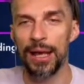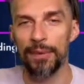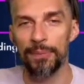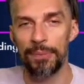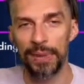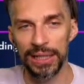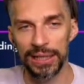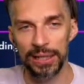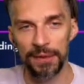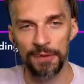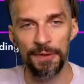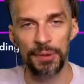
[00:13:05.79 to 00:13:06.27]

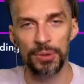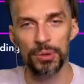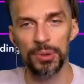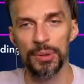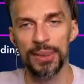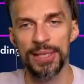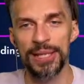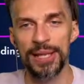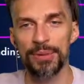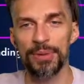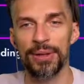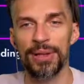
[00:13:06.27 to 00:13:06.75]
But if it will
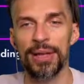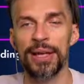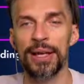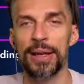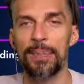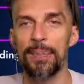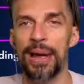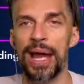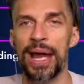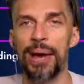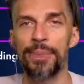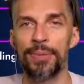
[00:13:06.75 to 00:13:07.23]
be something like
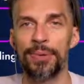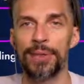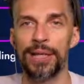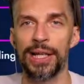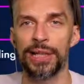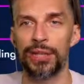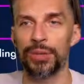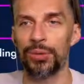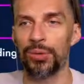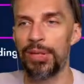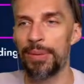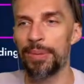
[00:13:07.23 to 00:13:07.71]
a map,
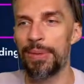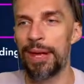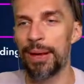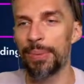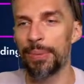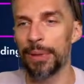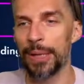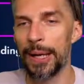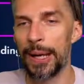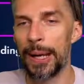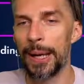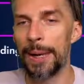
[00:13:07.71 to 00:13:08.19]
like 2D
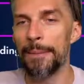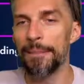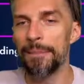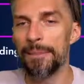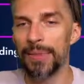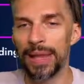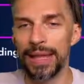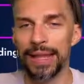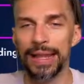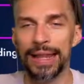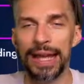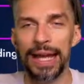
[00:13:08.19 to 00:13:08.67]
map,
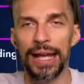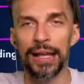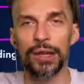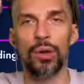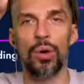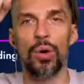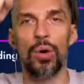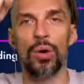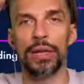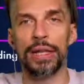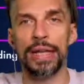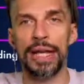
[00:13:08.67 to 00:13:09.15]
then
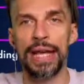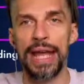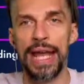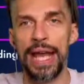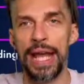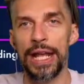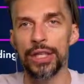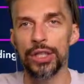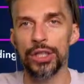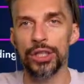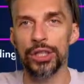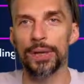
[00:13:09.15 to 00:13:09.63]
on the
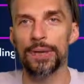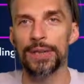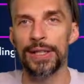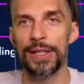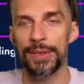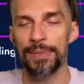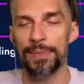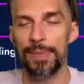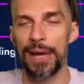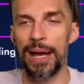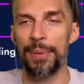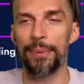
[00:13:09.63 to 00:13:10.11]
edges of
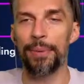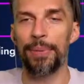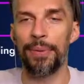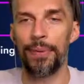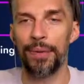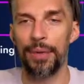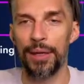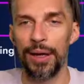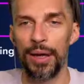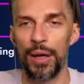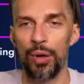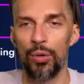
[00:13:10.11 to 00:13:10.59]
this map
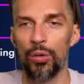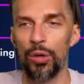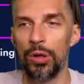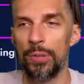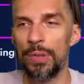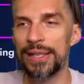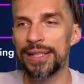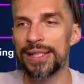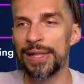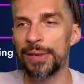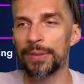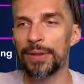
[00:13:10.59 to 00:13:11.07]
will
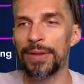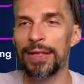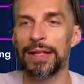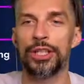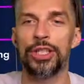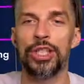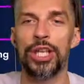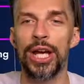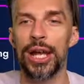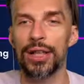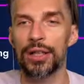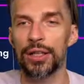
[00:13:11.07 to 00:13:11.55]
be something like
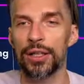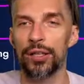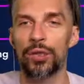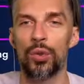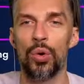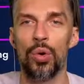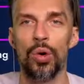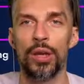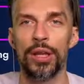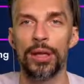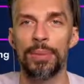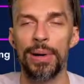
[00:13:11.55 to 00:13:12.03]
jungle
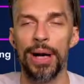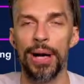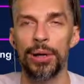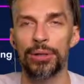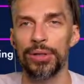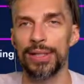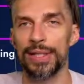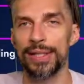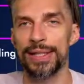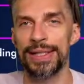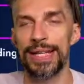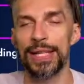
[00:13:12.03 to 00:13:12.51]
or the
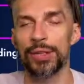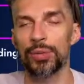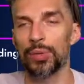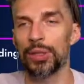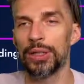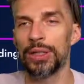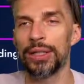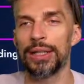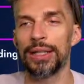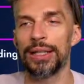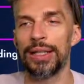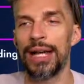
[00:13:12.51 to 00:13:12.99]
mountains. That
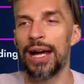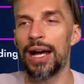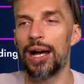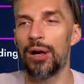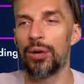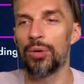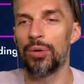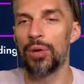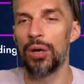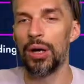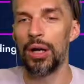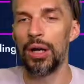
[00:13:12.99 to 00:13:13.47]
will
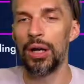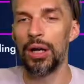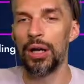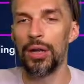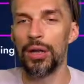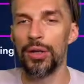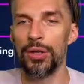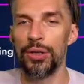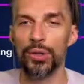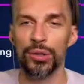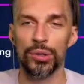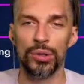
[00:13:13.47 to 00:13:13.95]
allow
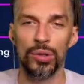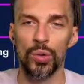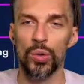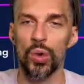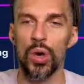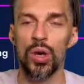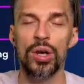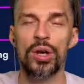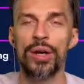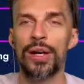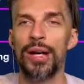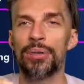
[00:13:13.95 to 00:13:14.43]
you to
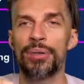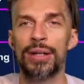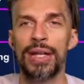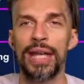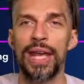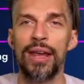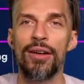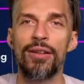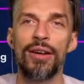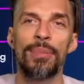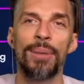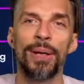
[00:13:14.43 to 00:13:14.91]
walk around the
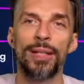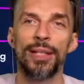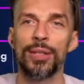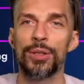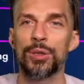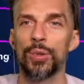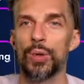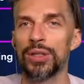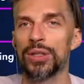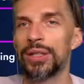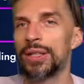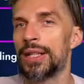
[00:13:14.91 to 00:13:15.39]
area, but it
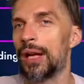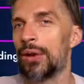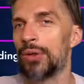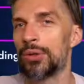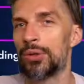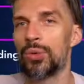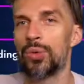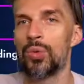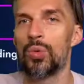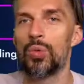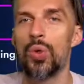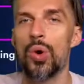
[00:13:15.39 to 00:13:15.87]
won't allow you
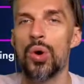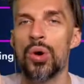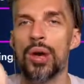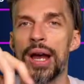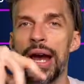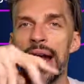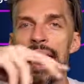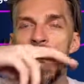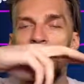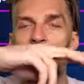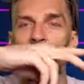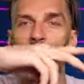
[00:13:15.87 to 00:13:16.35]
to walk
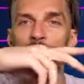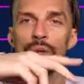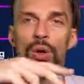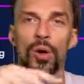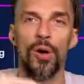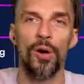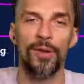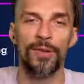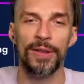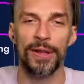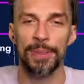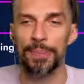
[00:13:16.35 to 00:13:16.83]
out
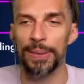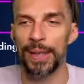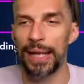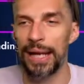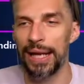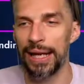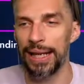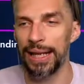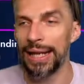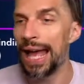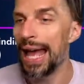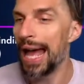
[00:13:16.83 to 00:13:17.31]
of the
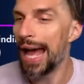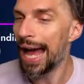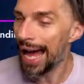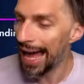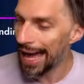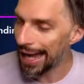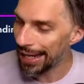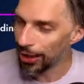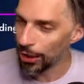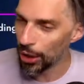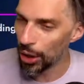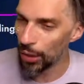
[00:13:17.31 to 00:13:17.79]
planet.
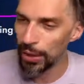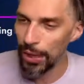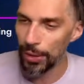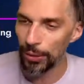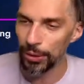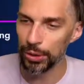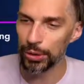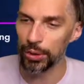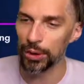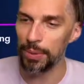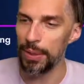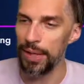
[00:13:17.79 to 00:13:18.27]
I don't know how
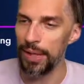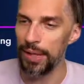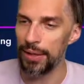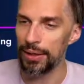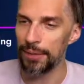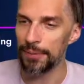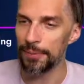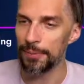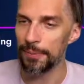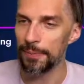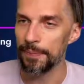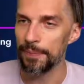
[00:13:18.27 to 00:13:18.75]
it will be.
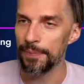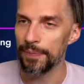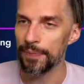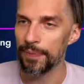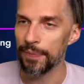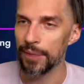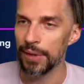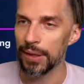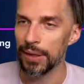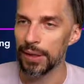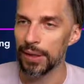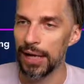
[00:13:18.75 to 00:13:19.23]

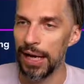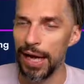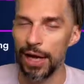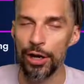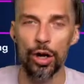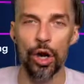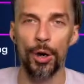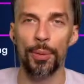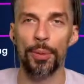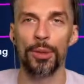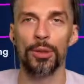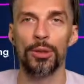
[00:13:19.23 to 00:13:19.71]
I
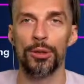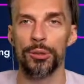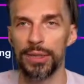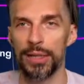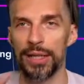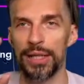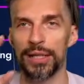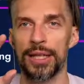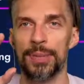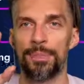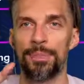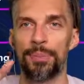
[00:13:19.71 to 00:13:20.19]
hope it will be
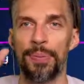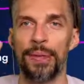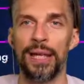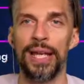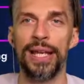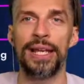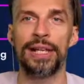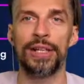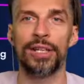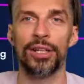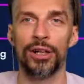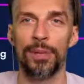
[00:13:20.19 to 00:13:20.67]
like the
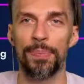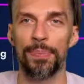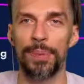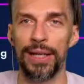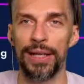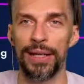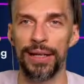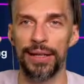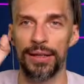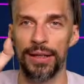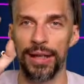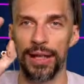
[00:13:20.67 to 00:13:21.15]
planetary
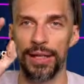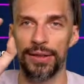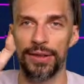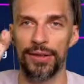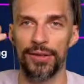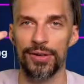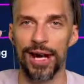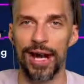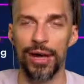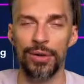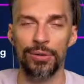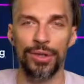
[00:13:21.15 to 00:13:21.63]
planet, like
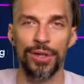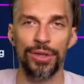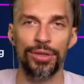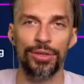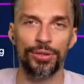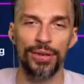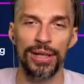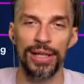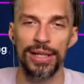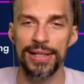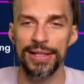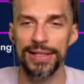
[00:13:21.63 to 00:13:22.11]
the roundy
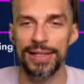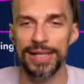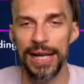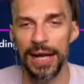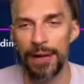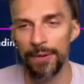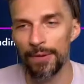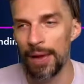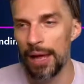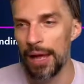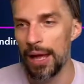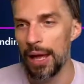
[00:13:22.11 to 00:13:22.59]
3D
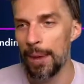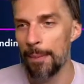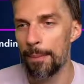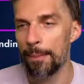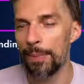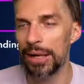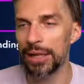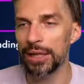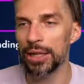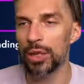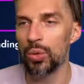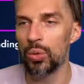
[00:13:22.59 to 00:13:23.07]
stuff,
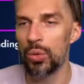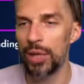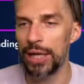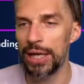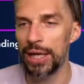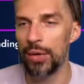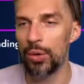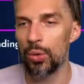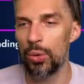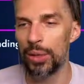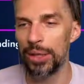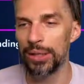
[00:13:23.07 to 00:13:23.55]
but
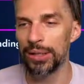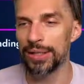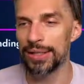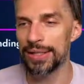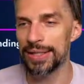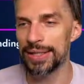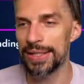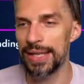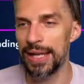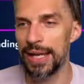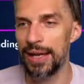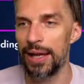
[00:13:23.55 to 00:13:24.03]
we will
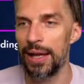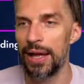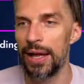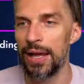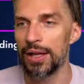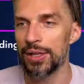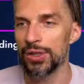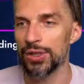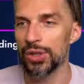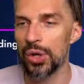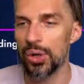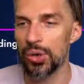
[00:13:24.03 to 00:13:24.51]
see.
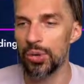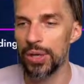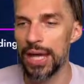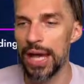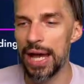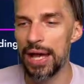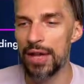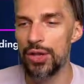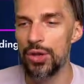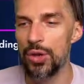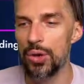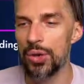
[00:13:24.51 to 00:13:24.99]
So
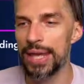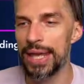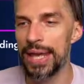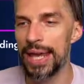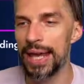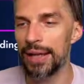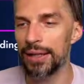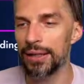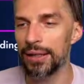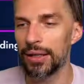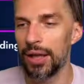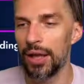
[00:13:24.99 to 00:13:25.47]
yeah, you
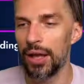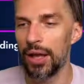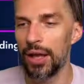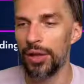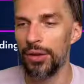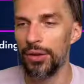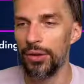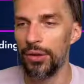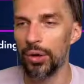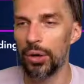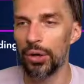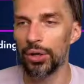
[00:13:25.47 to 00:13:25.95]
can
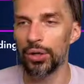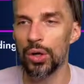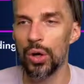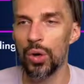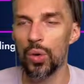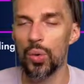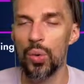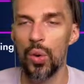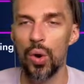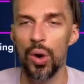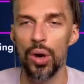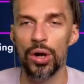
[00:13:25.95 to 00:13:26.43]
not
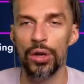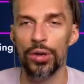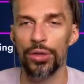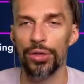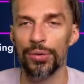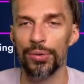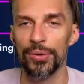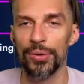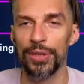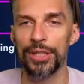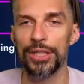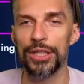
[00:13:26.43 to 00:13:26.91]
walk
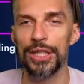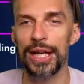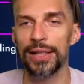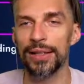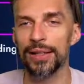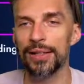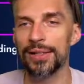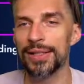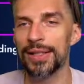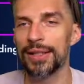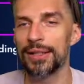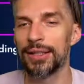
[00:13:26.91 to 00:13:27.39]
through the
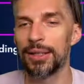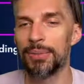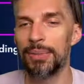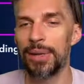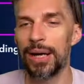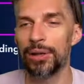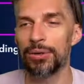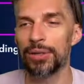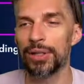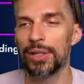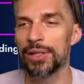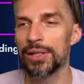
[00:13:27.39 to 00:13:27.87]
jungles and the
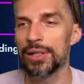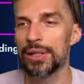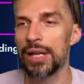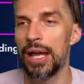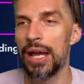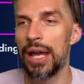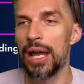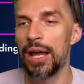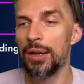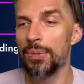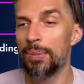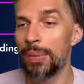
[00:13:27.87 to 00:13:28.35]
mountains,
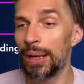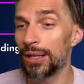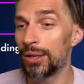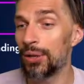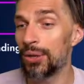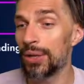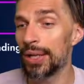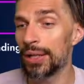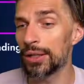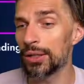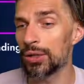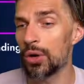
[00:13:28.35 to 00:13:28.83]
but you
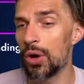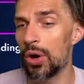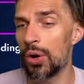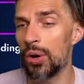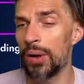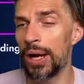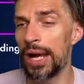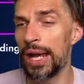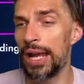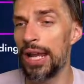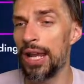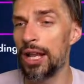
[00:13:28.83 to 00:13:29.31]
can
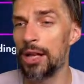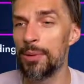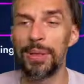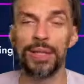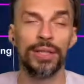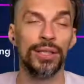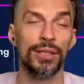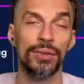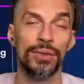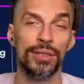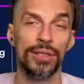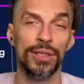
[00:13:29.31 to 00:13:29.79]
go a little
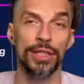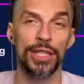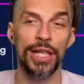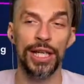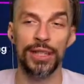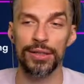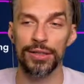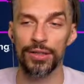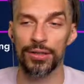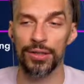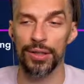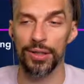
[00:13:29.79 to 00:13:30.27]
bit into the
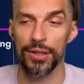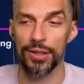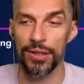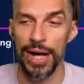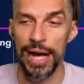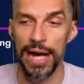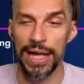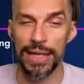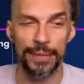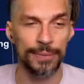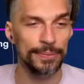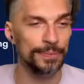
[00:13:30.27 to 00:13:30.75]
jungle,
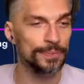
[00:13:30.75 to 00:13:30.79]
right?